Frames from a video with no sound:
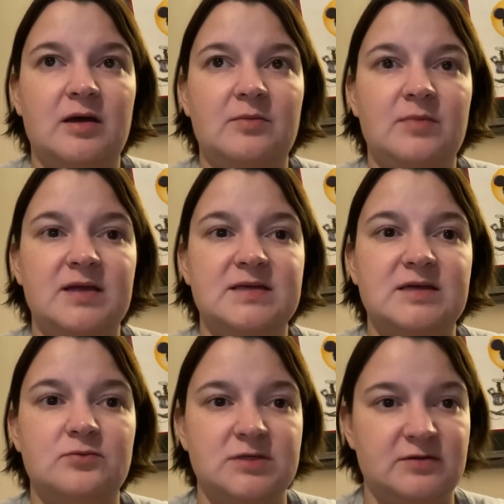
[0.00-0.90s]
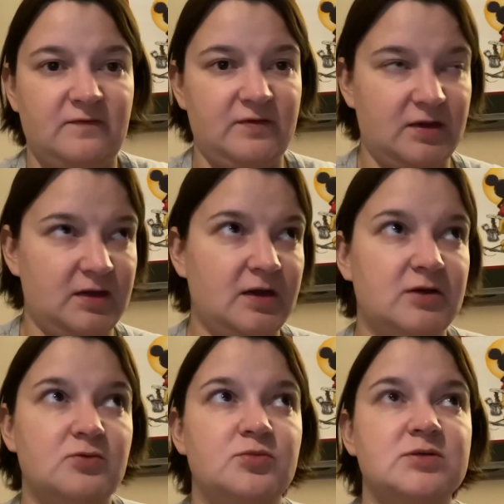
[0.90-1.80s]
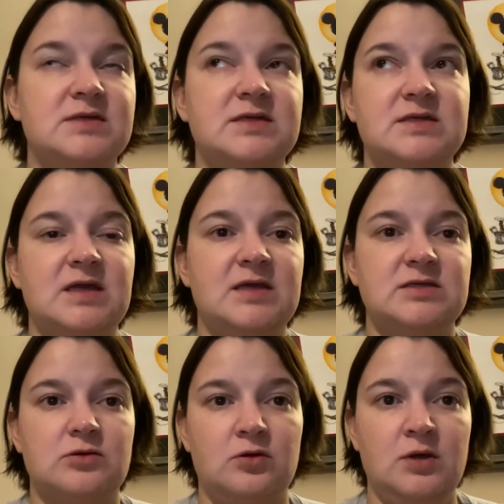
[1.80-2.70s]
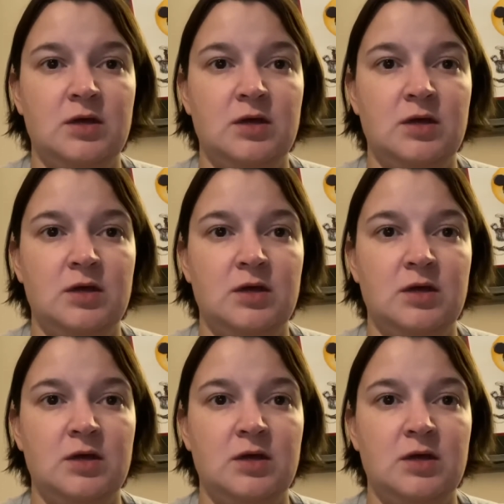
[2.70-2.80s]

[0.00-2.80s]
My son wasn't feeling 100% today, so a